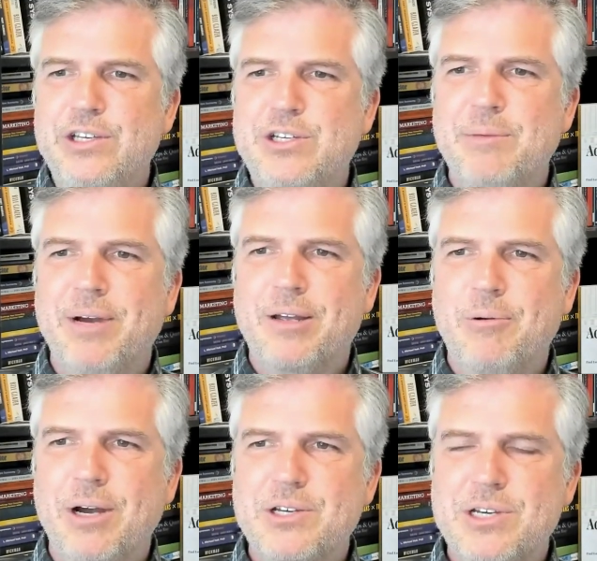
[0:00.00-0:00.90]
Jim, my
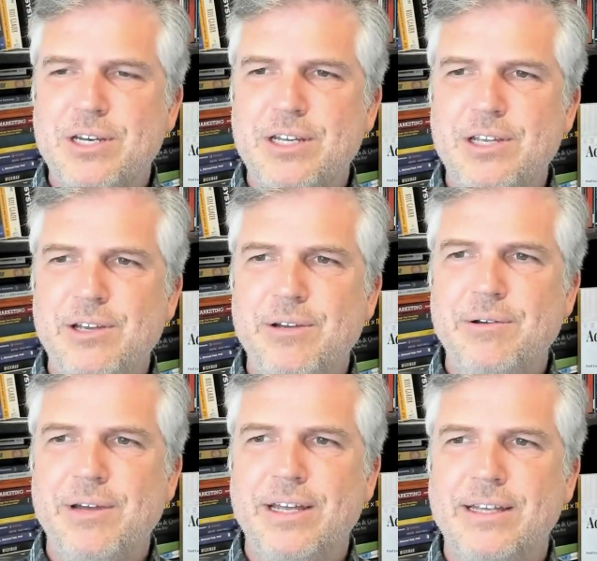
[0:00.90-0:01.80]
question to you
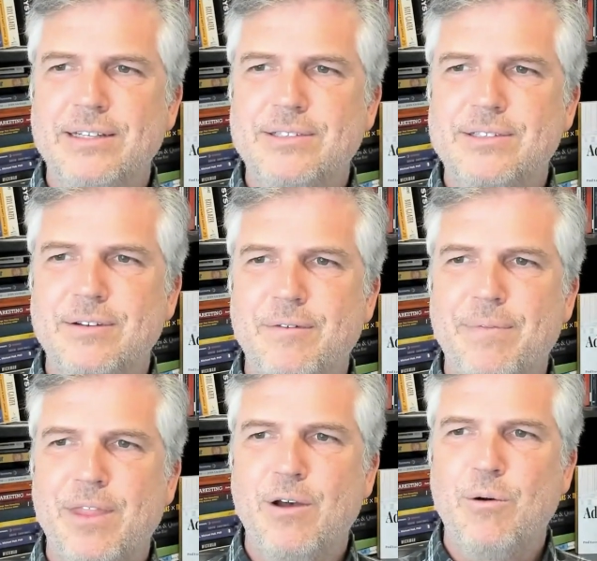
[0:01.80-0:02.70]
is
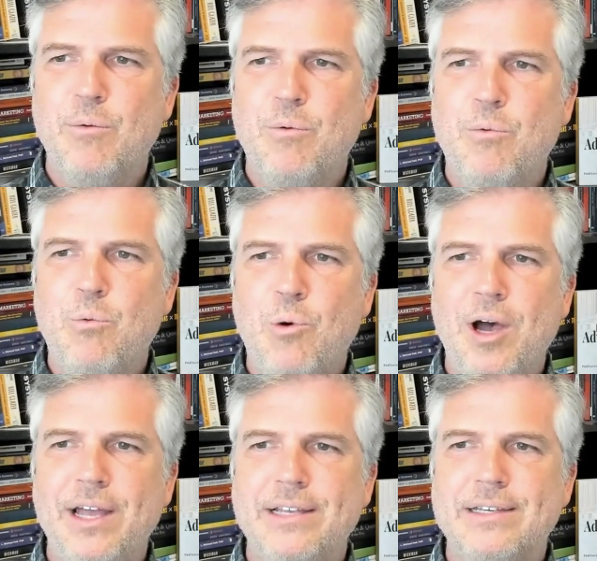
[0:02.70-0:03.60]

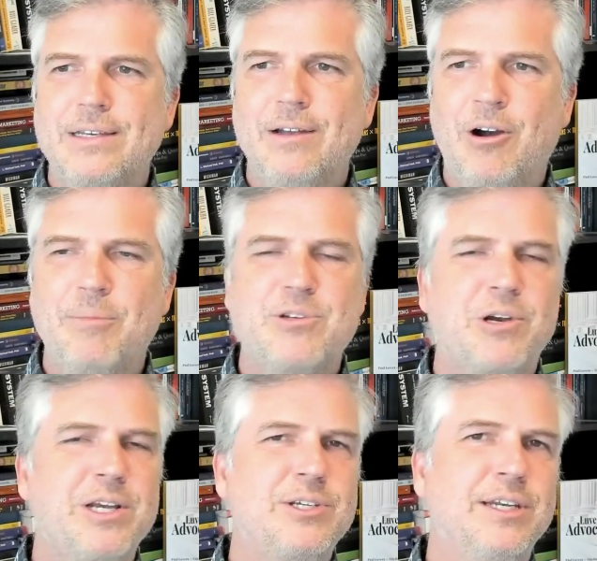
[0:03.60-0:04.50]
what
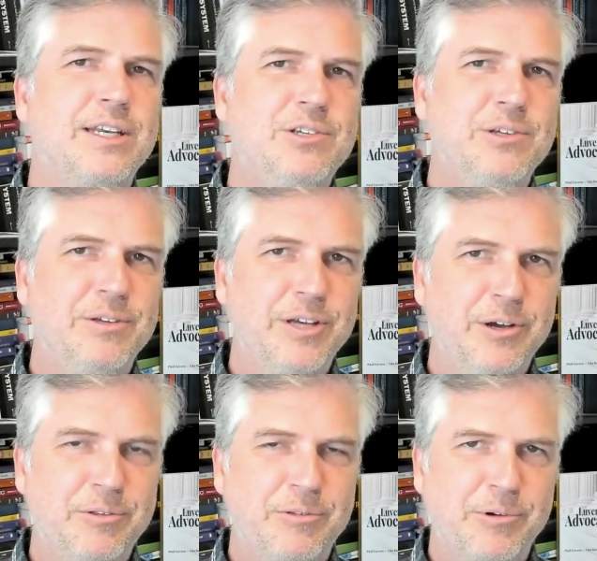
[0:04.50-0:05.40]
arbitration did you
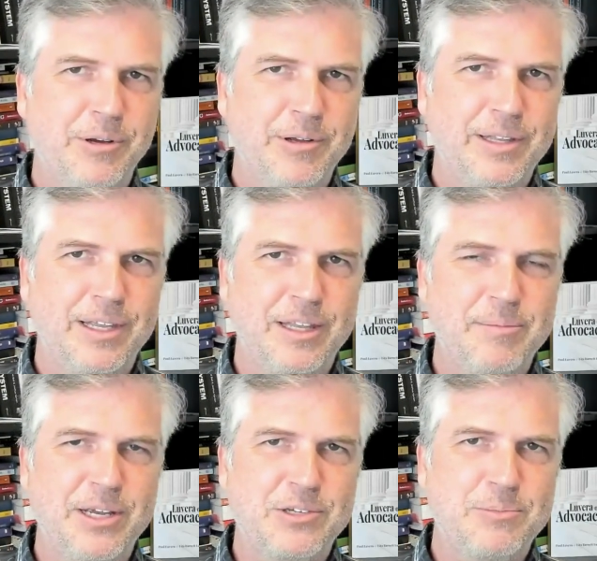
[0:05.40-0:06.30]
go through? And, and let
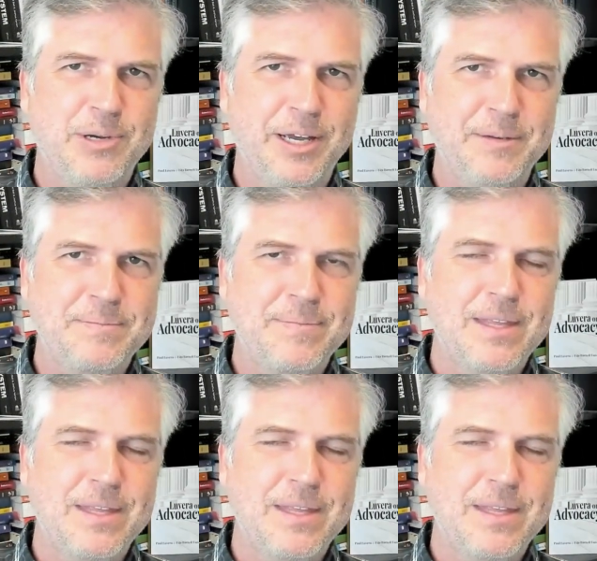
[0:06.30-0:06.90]
me explain.